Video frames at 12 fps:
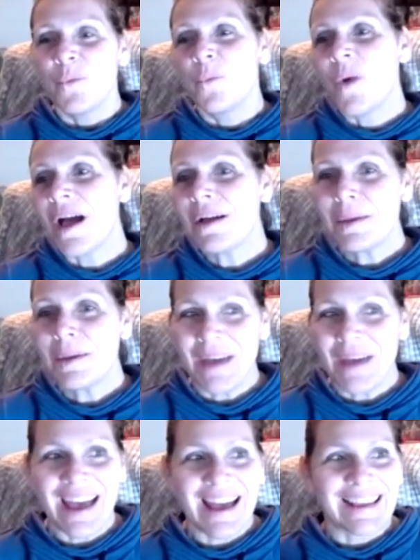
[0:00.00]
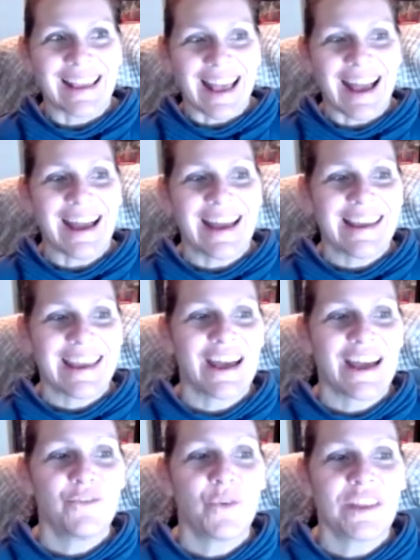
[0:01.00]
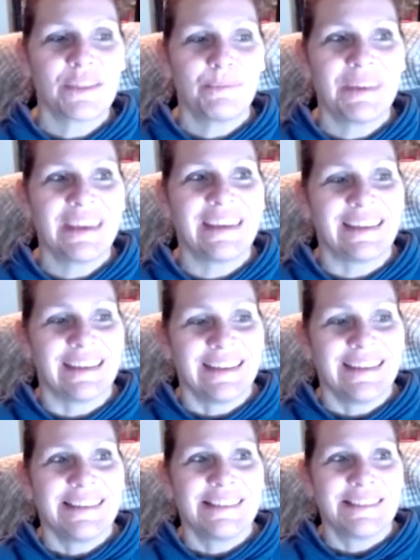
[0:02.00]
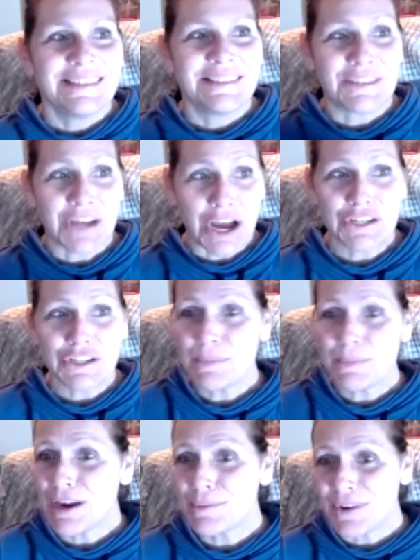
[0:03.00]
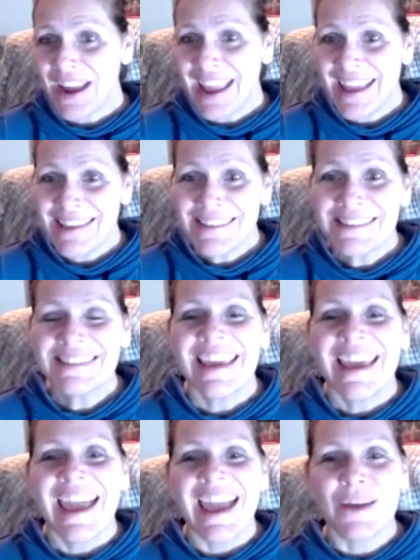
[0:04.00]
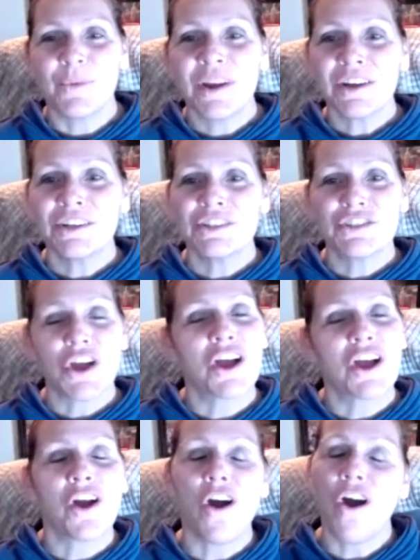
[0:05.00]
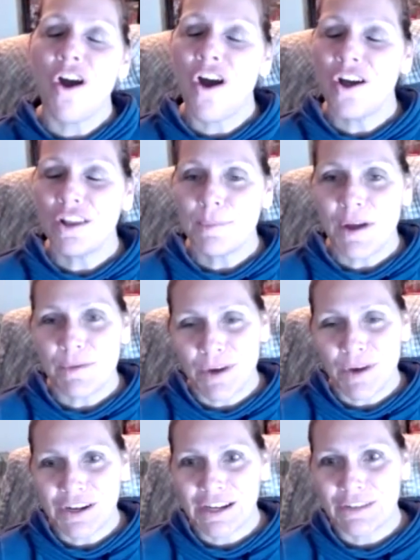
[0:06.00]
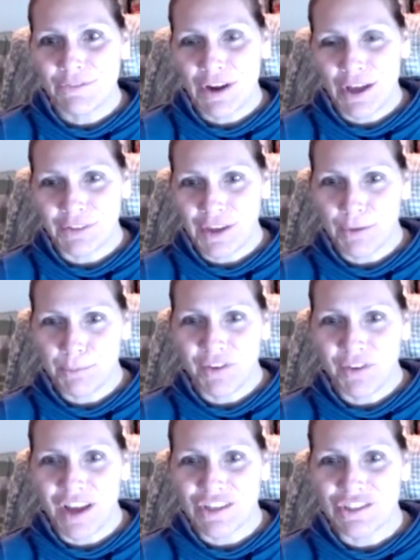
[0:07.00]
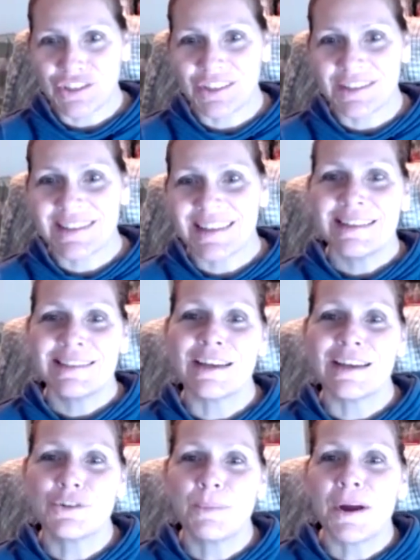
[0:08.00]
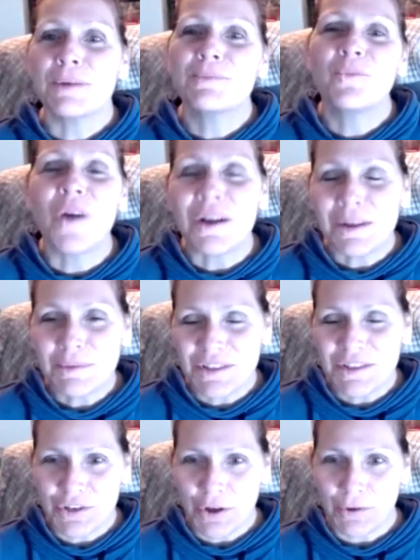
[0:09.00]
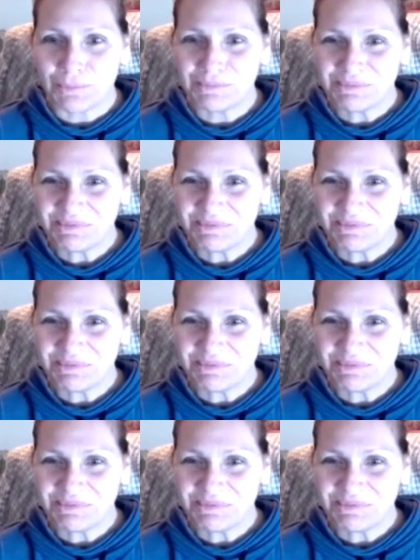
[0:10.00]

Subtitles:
Welcome back. I have with me Dr. Barbara Hales, and we're going to talk all about marketing for healthcare professionals. Dr. Barb, welcome to the show.